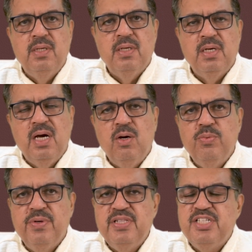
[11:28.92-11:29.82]

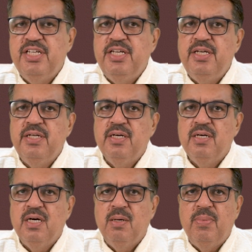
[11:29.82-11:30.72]
Now we will
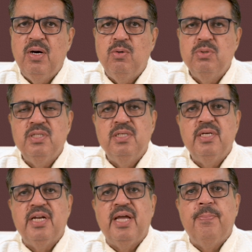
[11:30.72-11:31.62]
see about
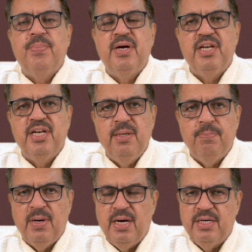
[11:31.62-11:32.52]
the repertory
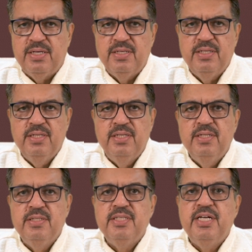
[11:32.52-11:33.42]
part.
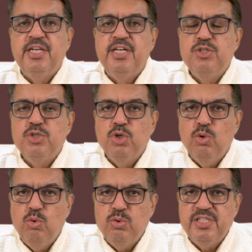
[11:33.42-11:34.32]
There is
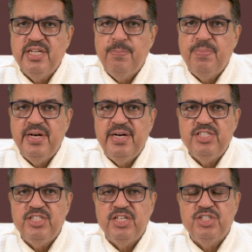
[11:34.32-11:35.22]
no separate
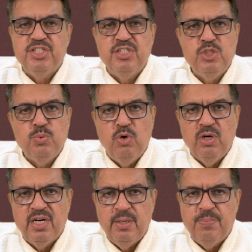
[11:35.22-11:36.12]
sections
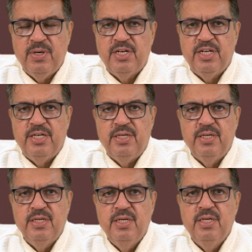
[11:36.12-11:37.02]
for repertory.
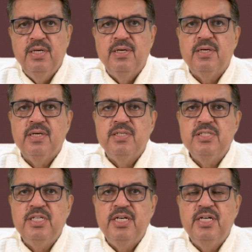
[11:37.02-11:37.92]

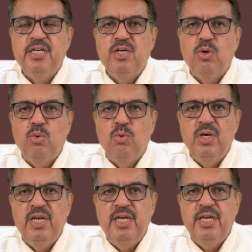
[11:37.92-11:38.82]
Considered
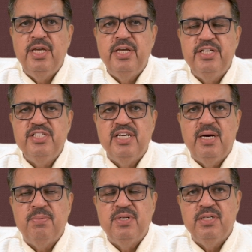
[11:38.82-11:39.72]
only in
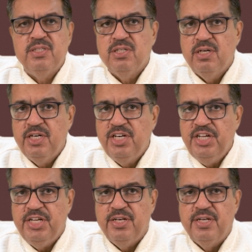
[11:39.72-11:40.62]
chapter
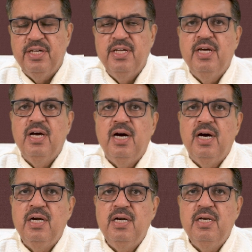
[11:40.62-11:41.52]
13
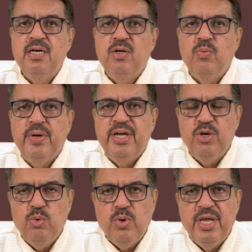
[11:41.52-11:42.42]
under
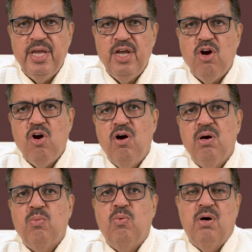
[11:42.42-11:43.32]
verrucae
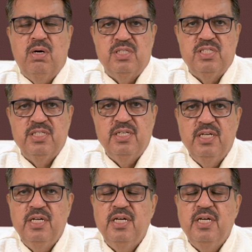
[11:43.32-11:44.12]
or warts.